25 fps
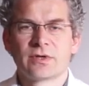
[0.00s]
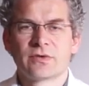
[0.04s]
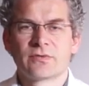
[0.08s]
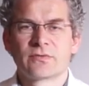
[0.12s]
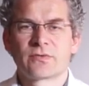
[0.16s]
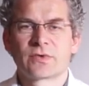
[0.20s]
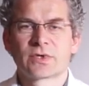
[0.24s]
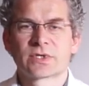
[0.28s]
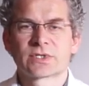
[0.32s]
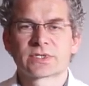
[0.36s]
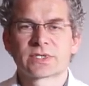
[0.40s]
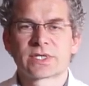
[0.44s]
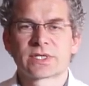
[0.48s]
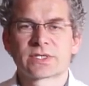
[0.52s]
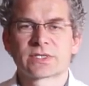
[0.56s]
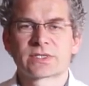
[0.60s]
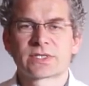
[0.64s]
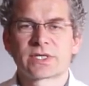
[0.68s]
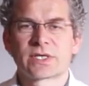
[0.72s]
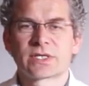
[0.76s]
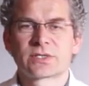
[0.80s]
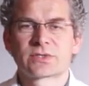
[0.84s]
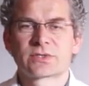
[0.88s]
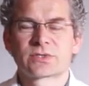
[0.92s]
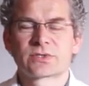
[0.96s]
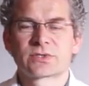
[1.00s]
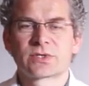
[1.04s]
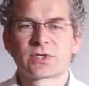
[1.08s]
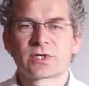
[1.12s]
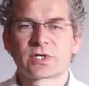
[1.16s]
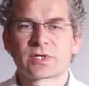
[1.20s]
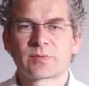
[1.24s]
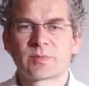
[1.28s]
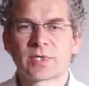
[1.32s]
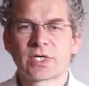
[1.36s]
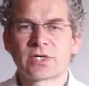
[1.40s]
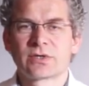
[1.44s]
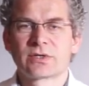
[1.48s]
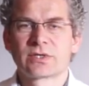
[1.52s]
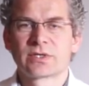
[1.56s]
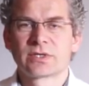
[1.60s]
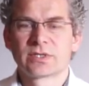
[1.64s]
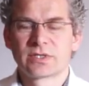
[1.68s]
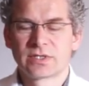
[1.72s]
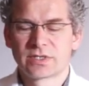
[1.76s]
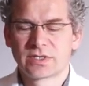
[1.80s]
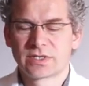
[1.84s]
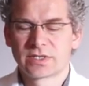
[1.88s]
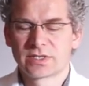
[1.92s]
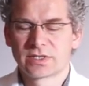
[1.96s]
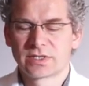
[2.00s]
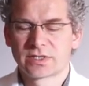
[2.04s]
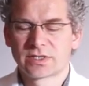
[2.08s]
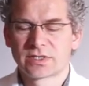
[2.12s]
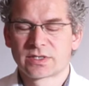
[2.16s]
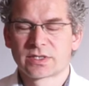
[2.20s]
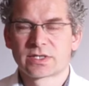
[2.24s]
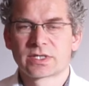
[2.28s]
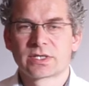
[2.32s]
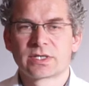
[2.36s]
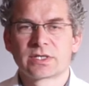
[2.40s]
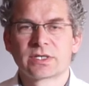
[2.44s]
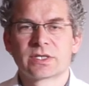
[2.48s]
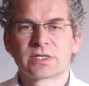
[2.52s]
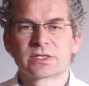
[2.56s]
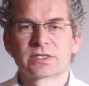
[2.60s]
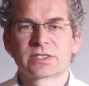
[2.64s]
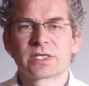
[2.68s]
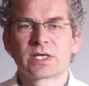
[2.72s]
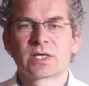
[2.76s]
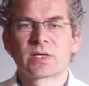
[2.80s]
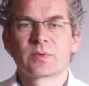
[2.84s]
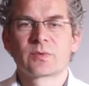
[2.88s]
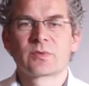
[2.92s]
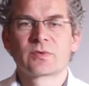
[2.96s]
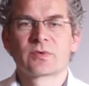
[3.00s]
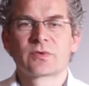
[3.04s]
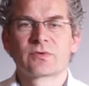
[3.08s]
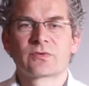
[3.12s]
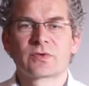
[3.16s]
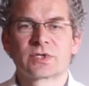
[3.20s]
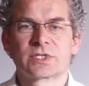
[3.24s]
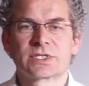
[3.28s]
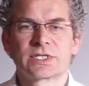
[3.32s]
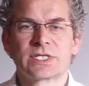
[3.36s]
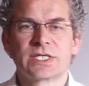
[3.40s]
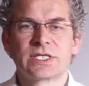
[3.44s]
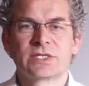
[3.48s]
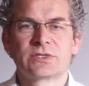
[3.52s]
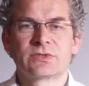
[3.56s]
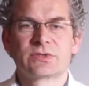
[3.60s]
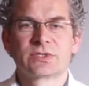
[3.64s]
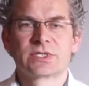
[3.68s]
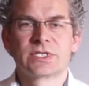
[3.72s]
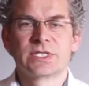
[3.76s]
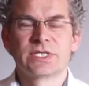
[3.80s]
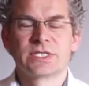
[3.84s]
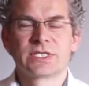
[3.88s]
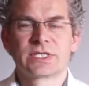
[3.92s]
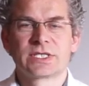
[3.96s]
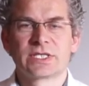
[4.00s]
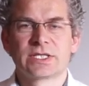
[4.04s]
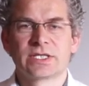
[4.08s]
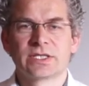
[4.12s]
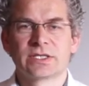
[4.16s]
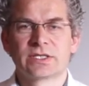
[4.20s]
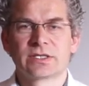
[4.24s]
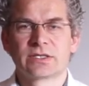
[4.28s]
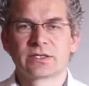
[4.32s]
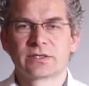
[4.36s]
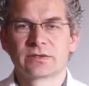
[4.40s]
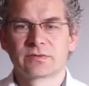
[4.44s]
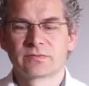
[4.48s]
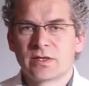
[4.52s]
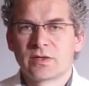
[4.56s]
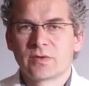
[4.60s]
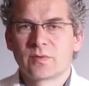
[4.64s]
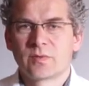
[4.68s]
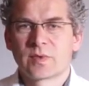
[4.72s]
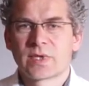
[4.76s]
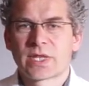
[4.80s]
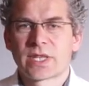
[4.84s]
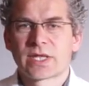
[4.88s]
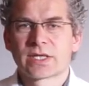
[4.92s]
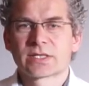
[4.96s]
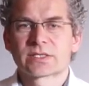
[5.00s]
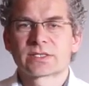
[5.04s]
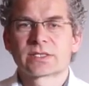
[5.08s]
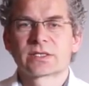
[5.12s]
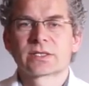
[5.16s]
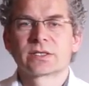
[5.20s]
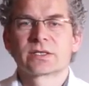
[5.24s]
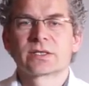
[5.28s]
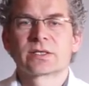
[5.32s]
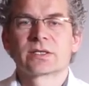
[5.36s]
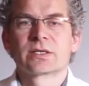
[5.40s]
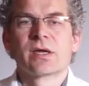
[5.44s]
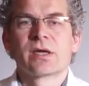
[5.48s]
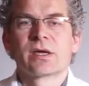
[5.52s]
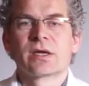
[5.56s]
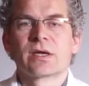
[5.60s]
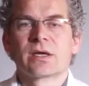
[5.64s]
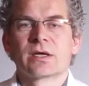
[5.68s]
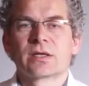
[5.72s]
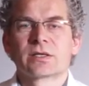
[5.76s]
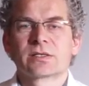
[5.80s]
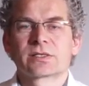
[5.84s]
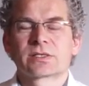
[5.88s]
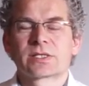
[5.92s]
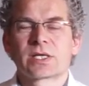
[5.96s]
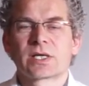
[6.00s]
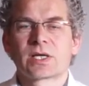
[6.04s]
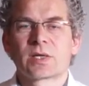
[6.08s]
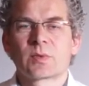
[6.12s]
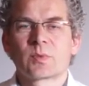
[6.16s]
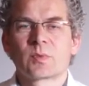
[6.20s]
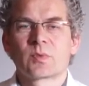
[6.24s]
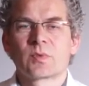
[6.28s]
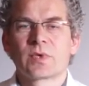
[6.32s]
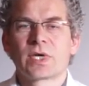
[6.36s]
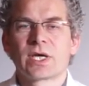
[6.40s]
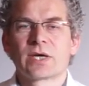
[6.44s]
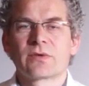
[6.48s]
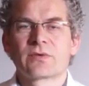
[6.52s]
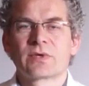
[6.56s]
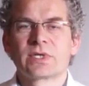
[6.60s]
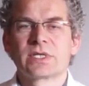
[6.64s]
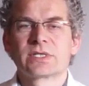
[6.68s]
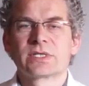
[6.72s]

First, I'll start to talk about the setup for sheet-to-sheet cleaning. With this setup, we have